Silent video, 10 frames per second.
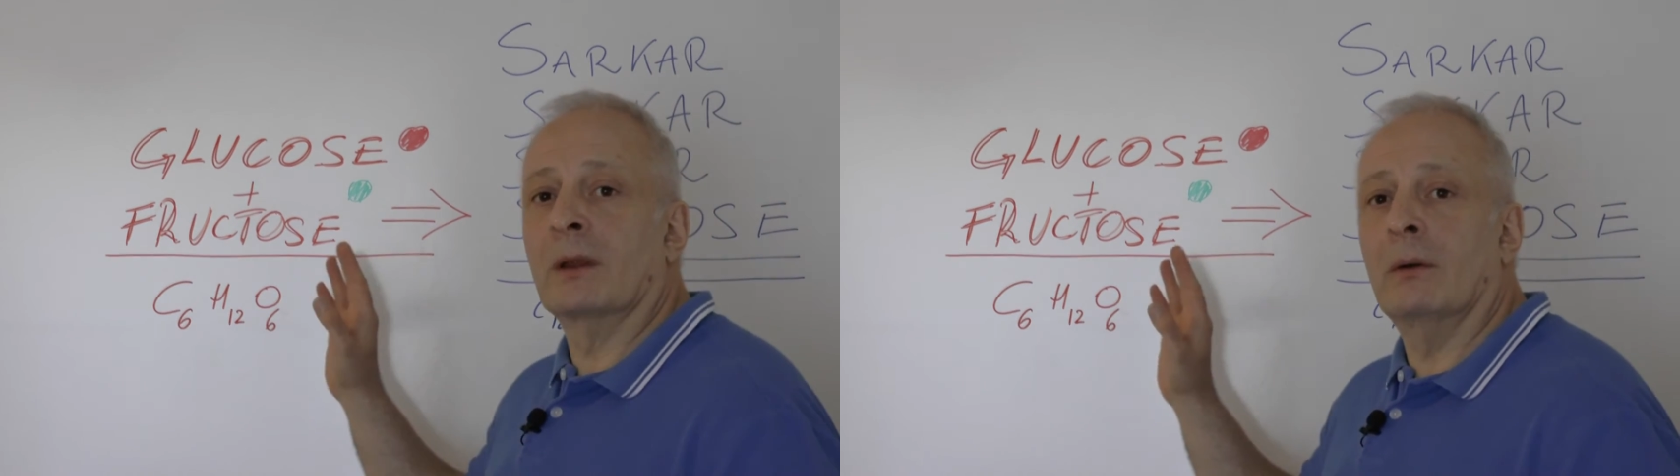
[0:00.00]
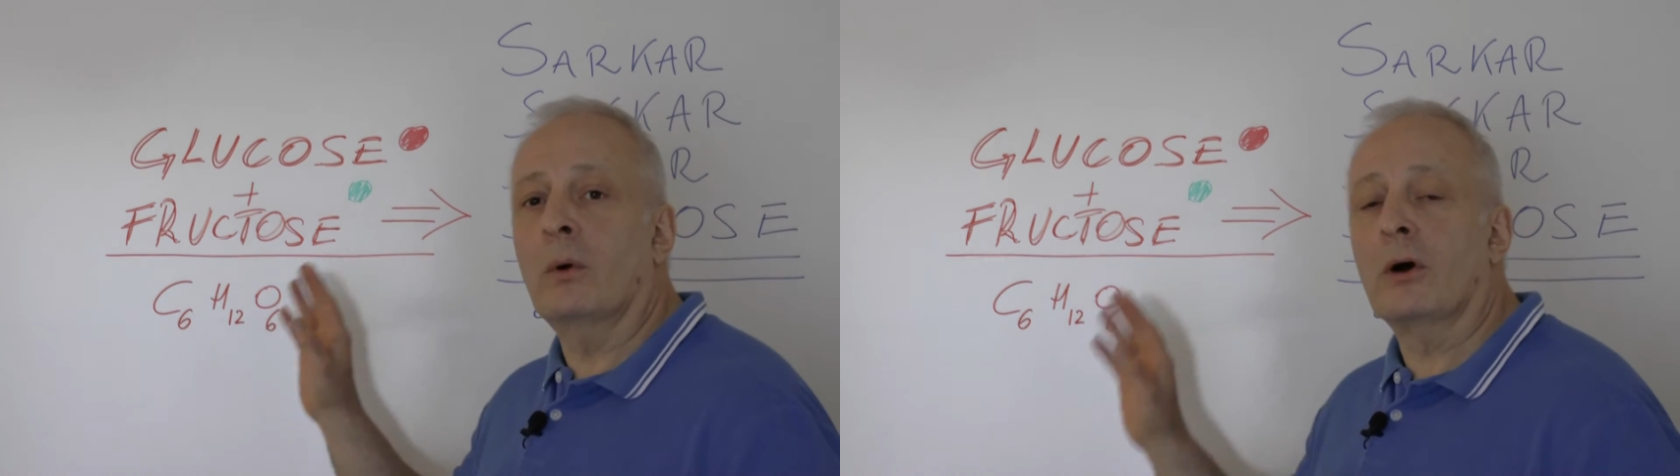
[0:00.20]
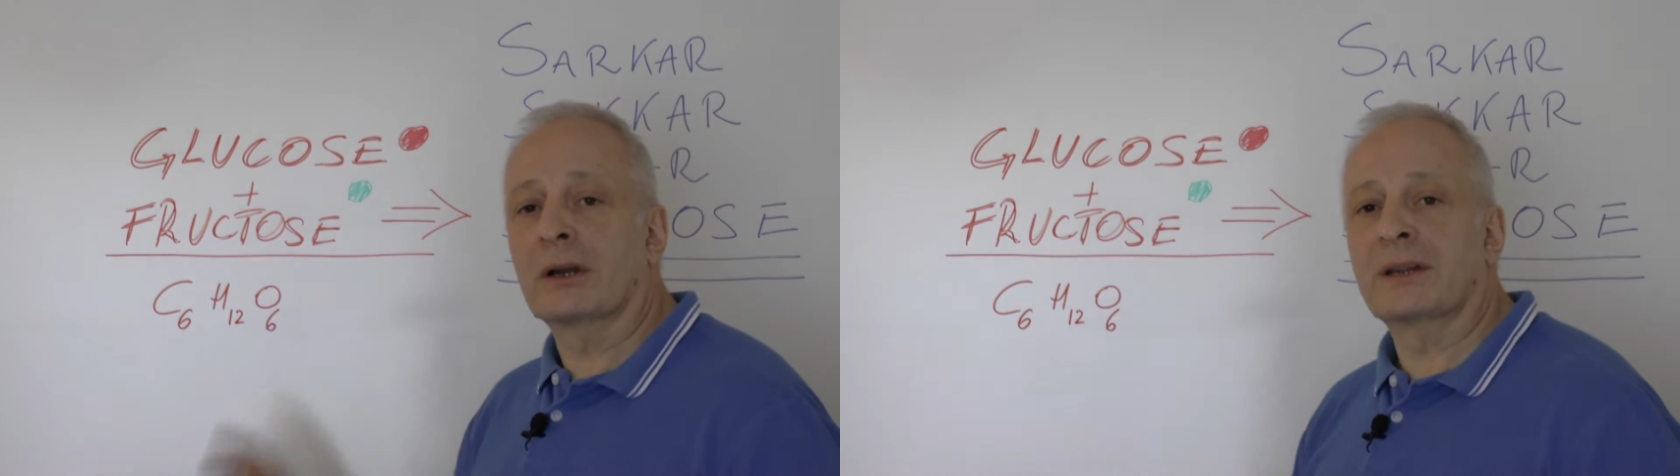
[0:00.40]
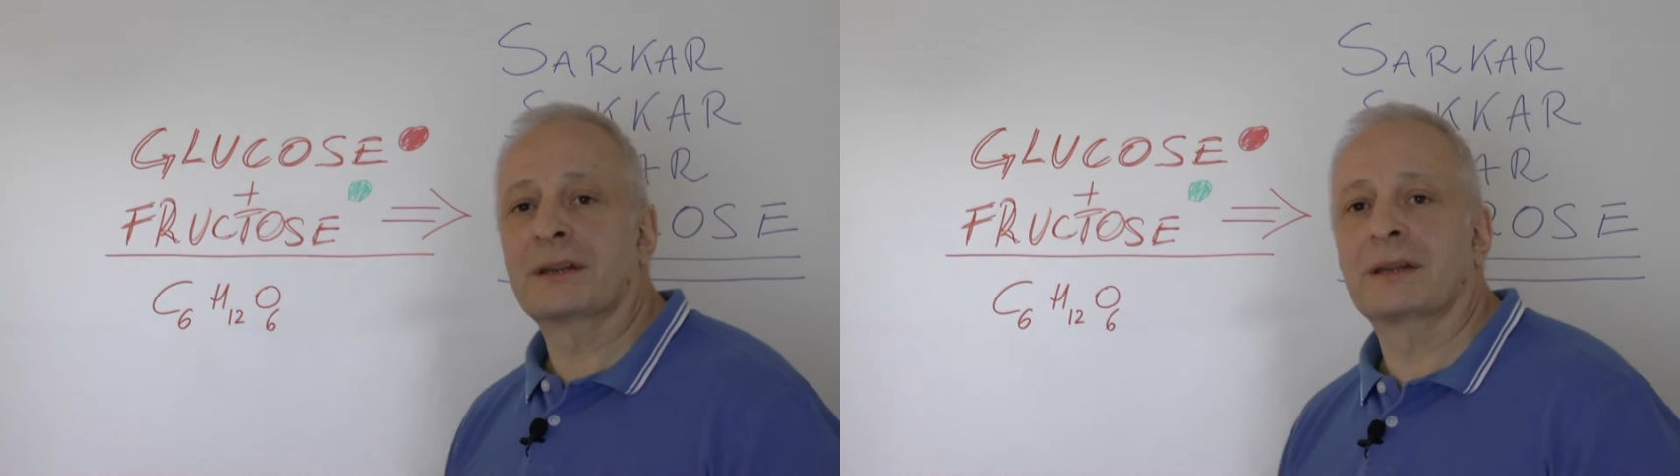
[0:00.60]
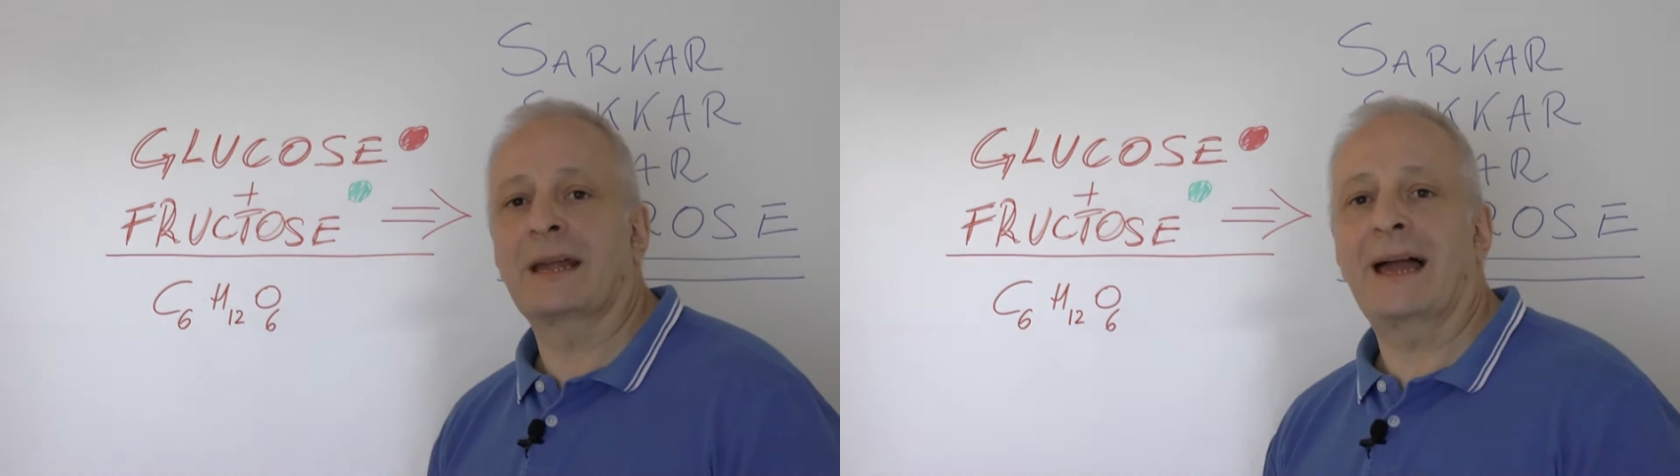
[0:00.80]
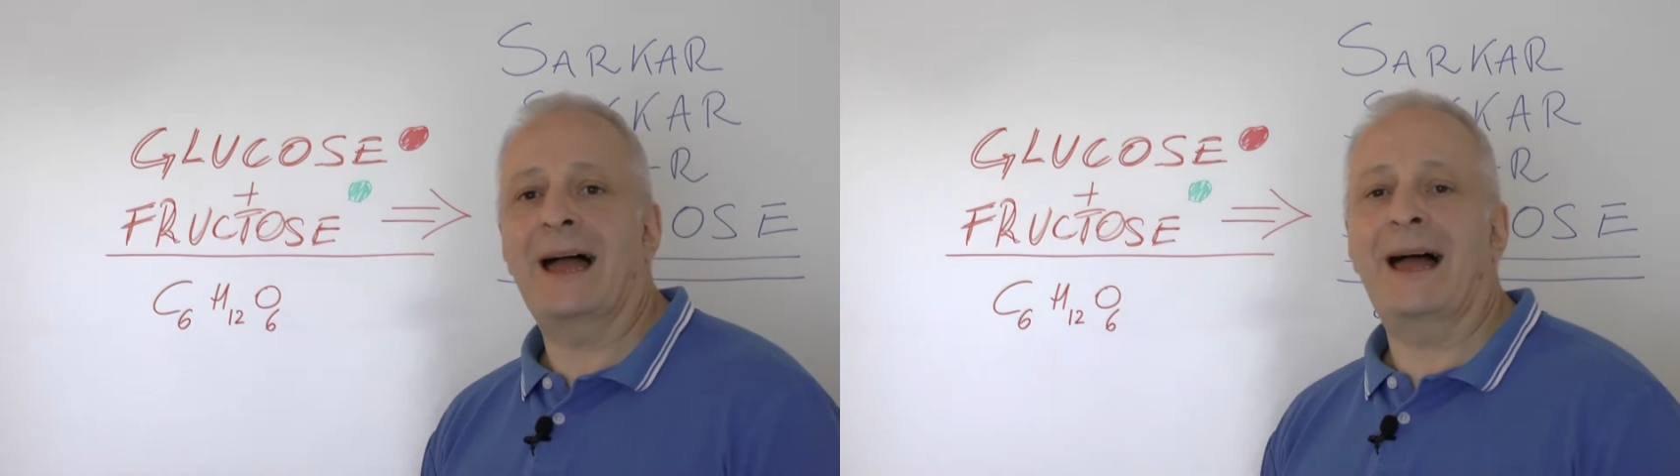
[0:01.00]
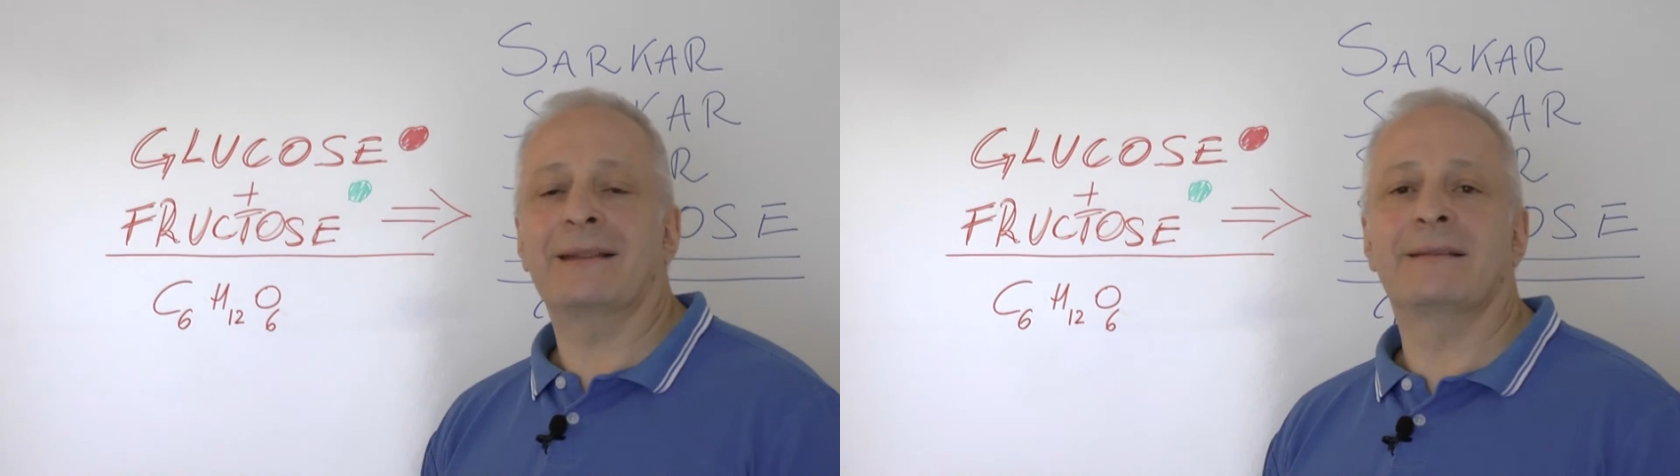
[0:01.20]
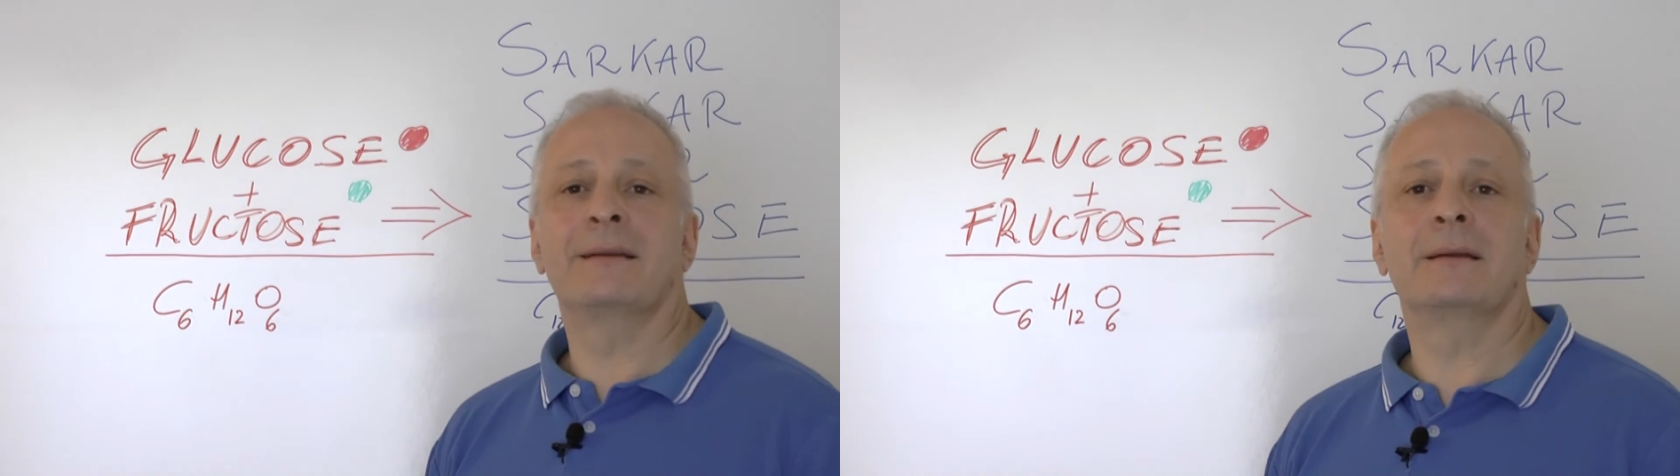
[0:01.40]
works
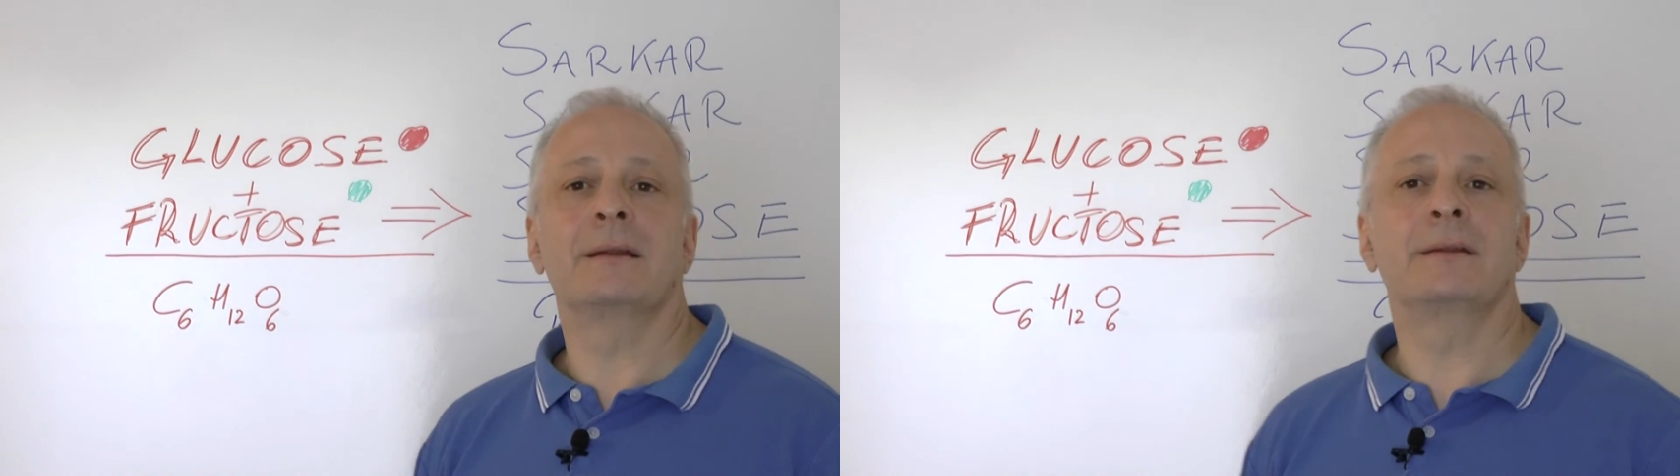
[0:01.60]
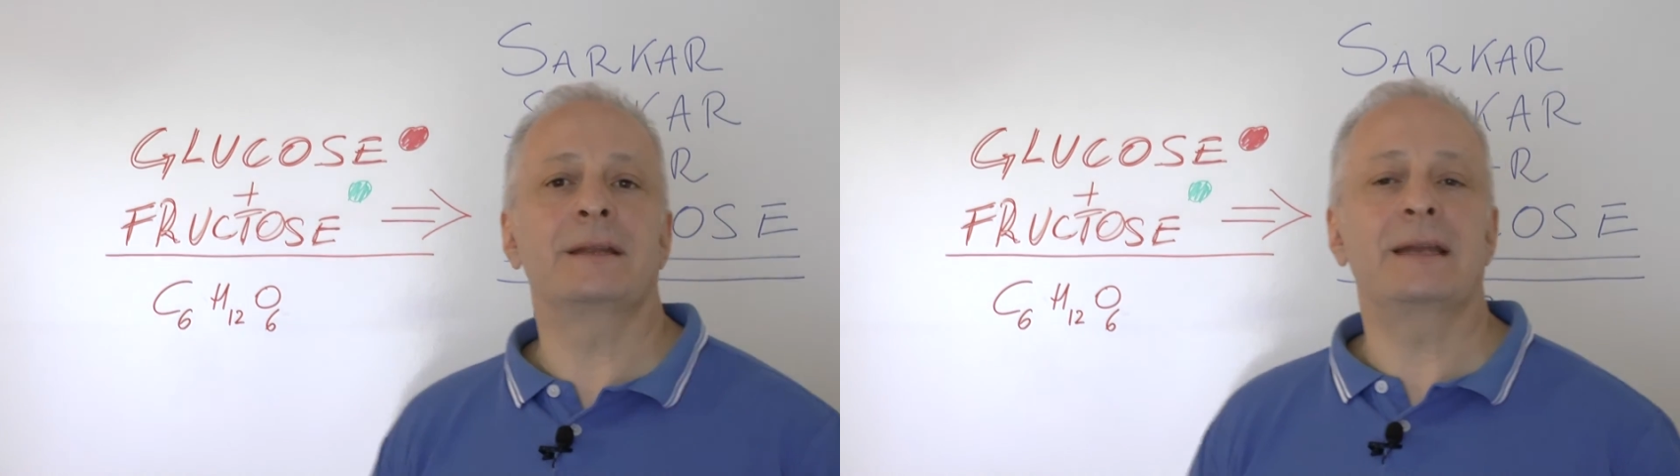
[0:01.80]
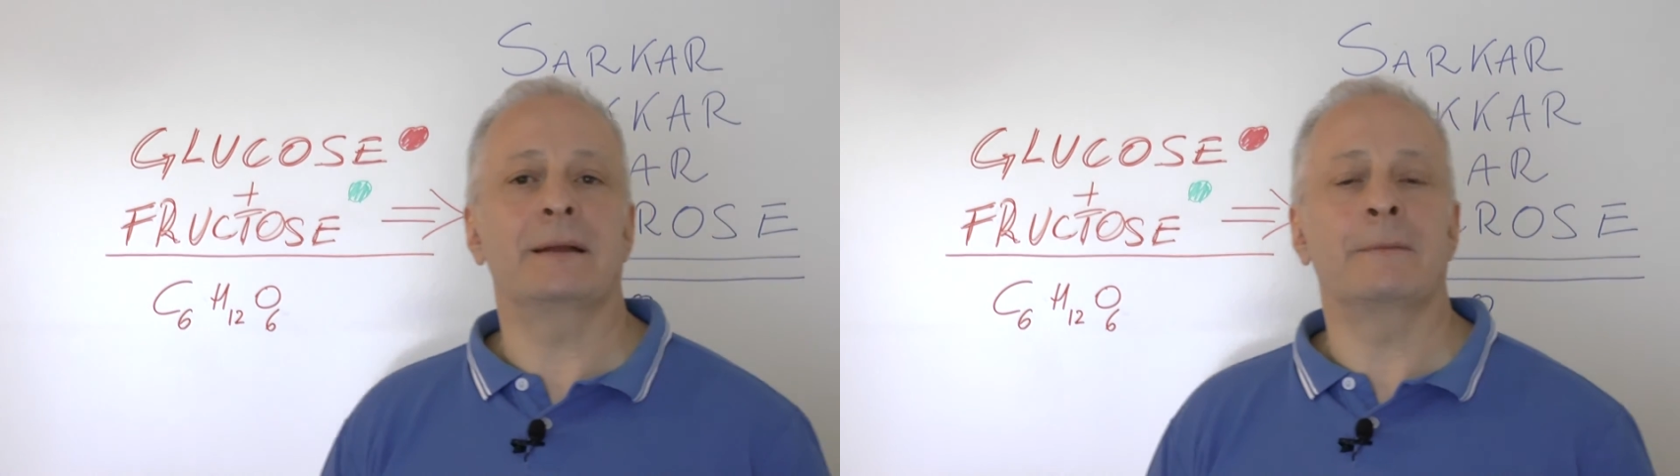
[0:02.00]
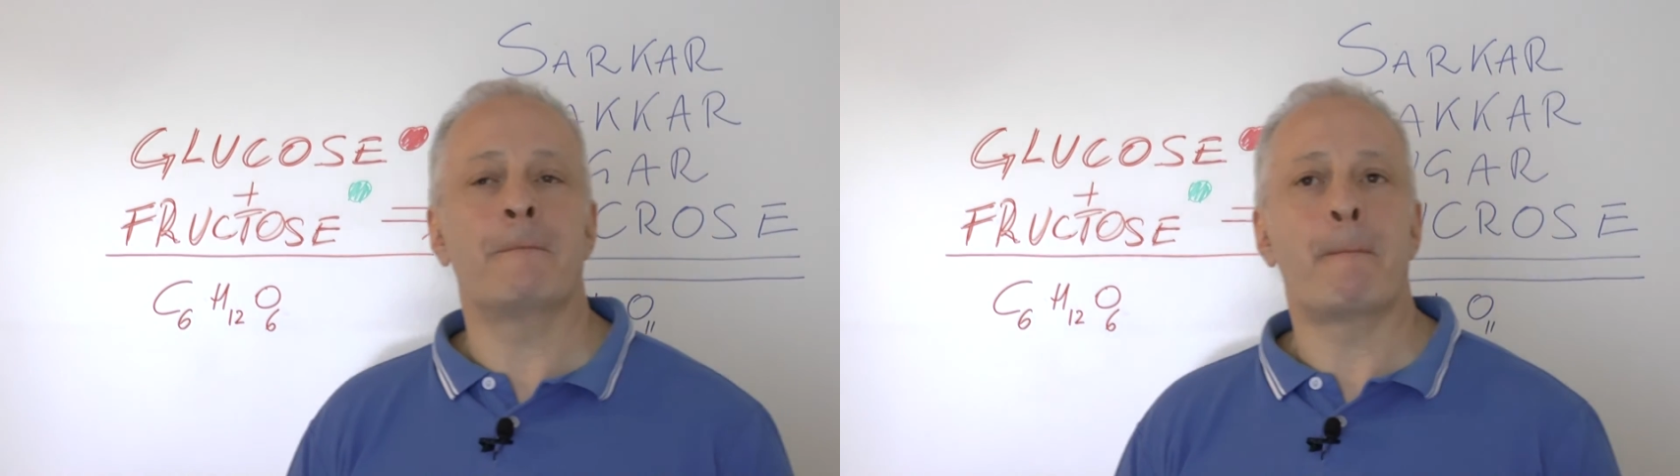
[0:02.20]
at the